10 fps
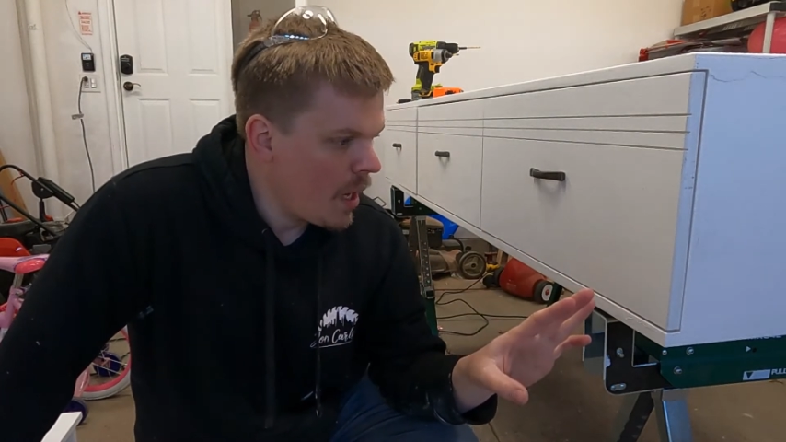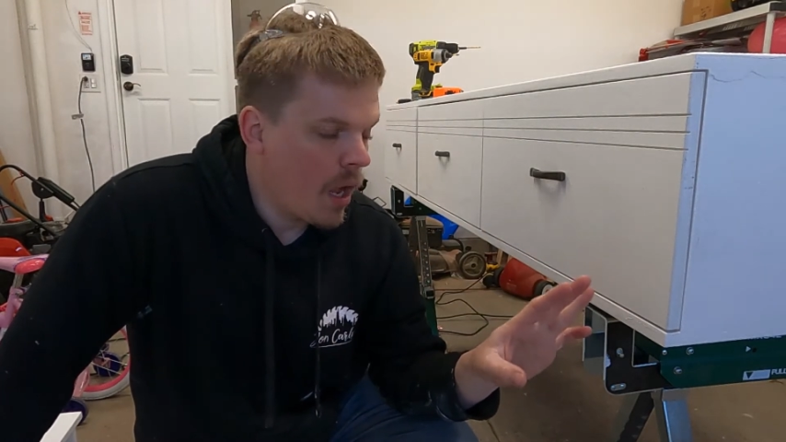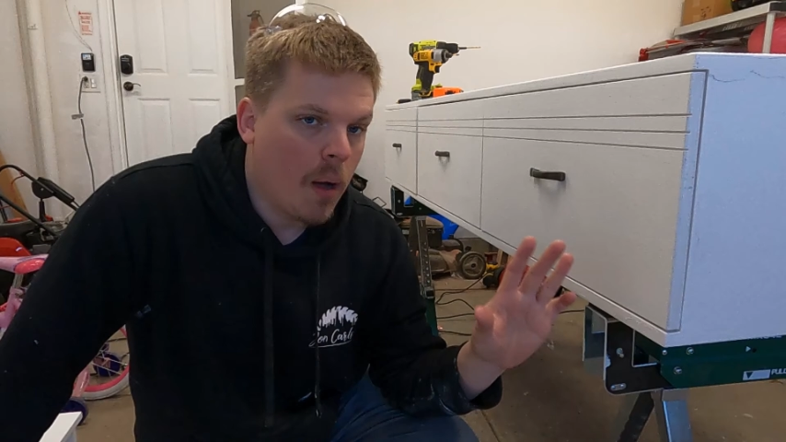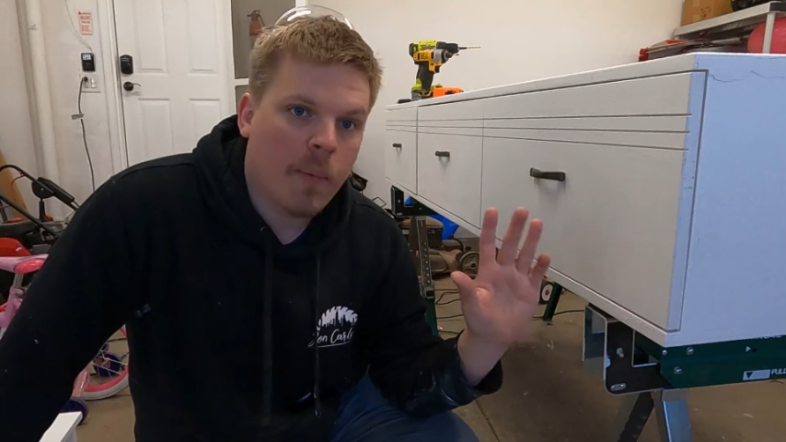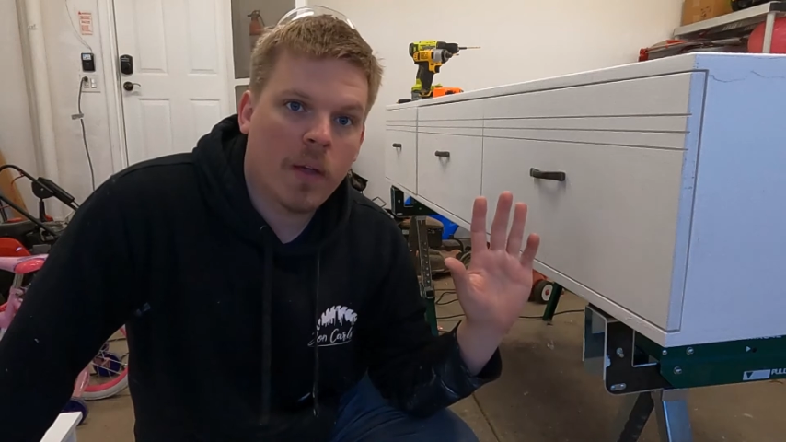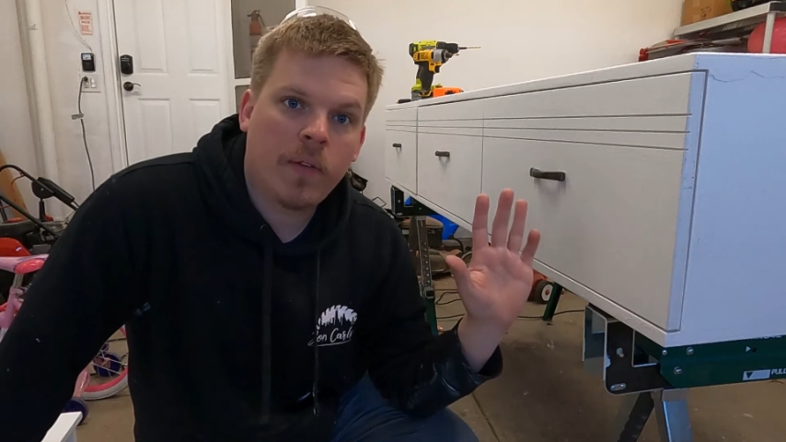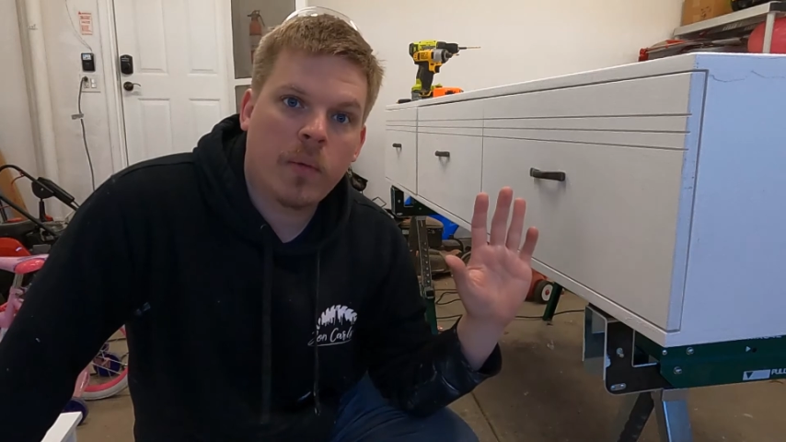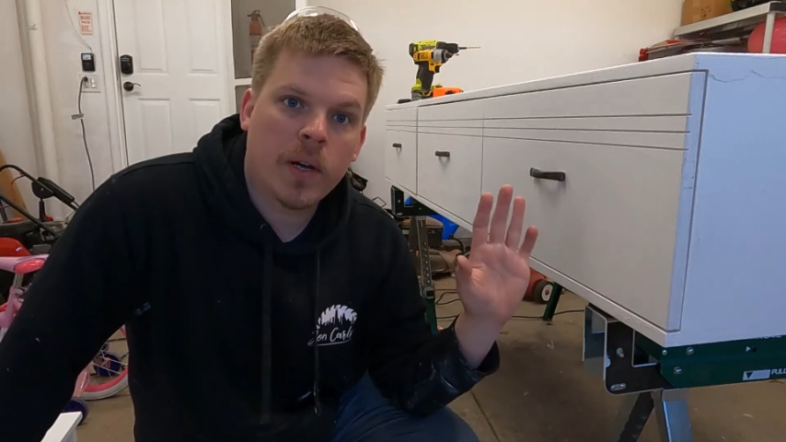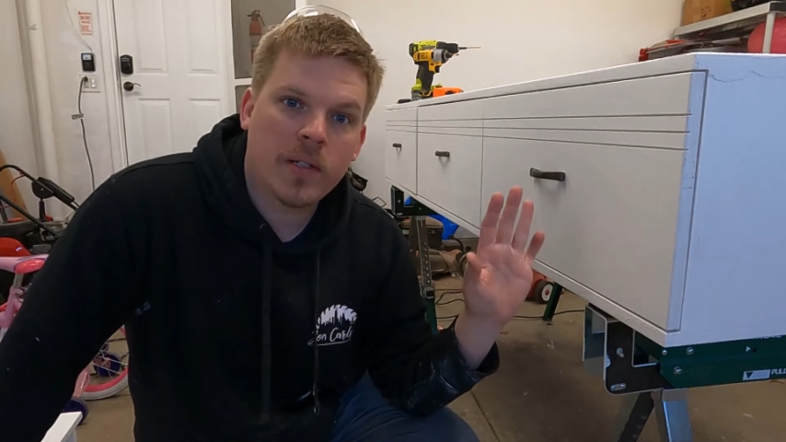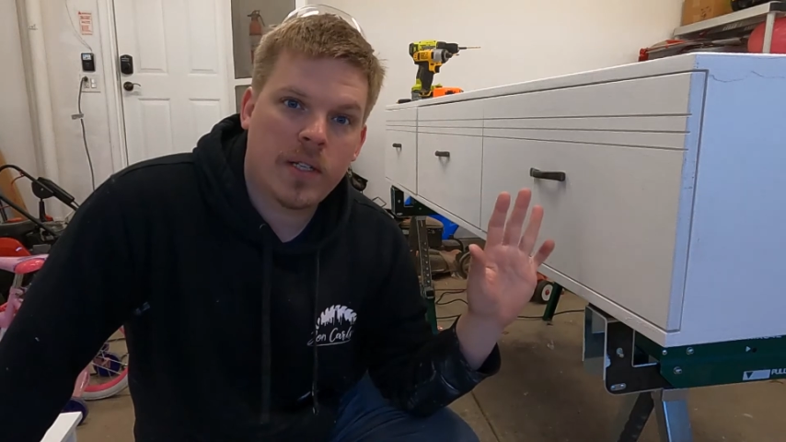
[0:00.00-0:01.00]
If
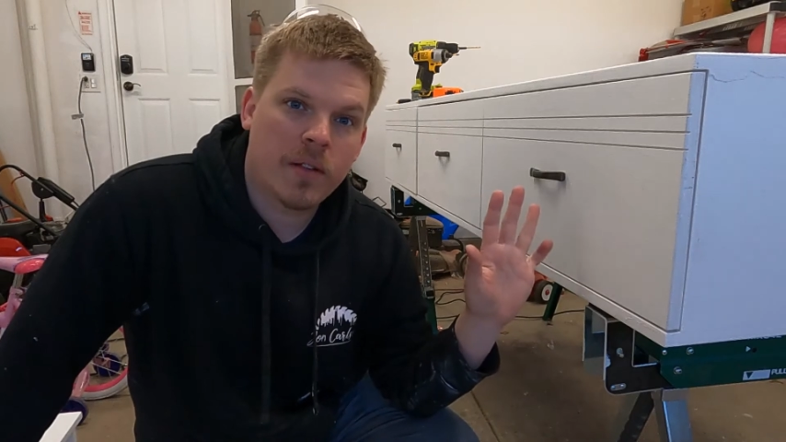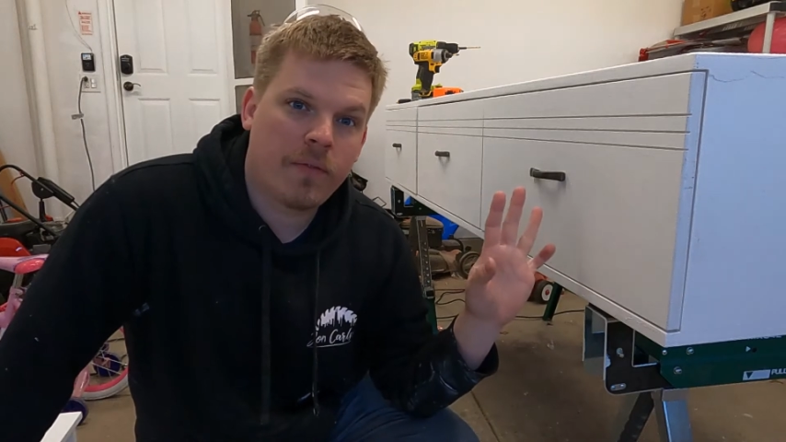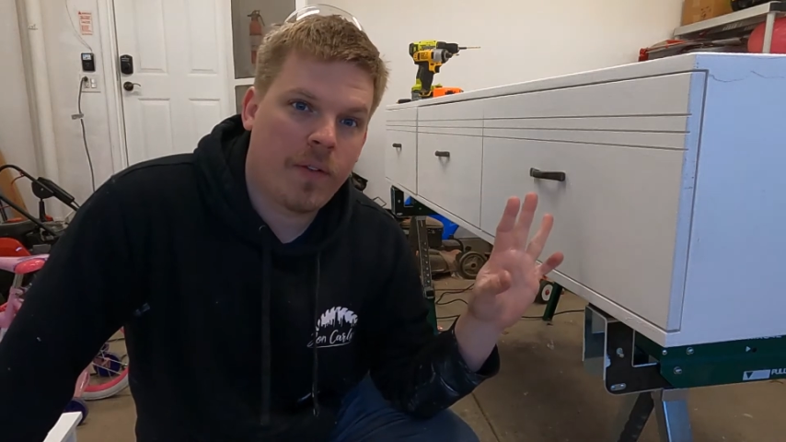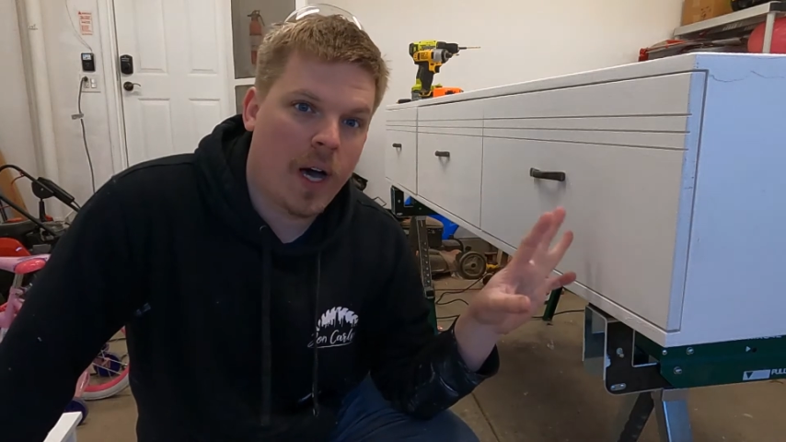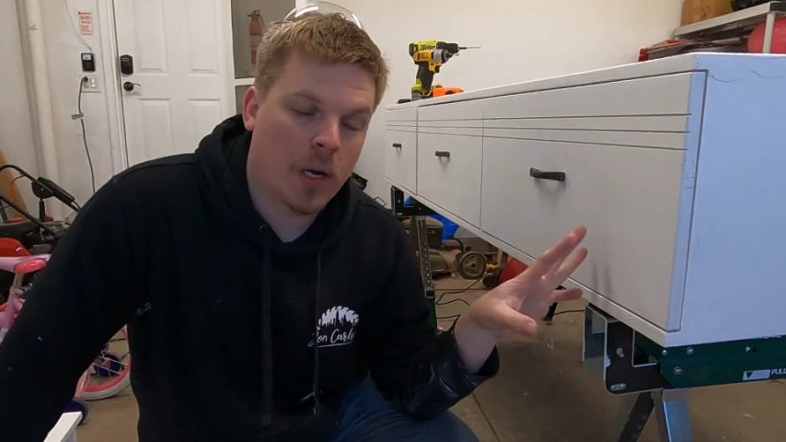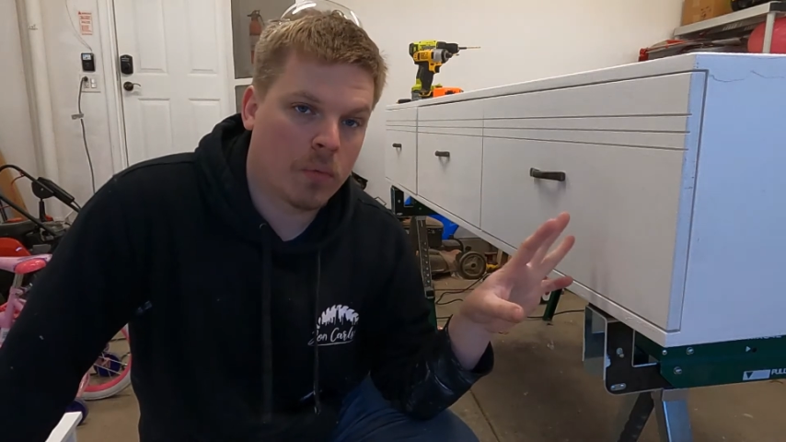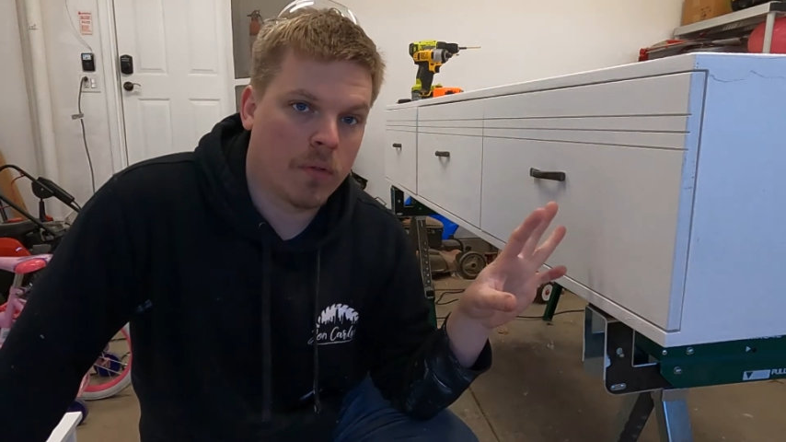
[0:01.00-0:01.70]
you want to see the final